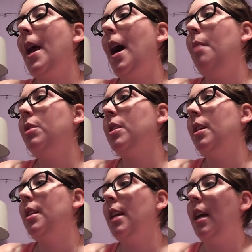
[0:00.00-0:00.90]
yeah, I'm just
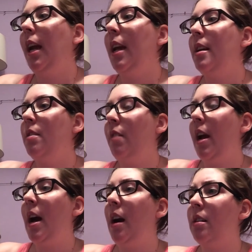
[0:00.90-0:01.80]
going to take it easy
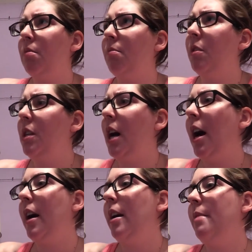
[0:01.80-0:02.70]
right now because I'm real
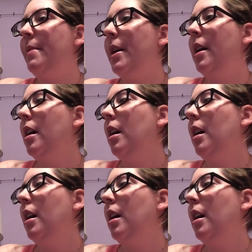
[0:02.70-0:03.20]
tired, but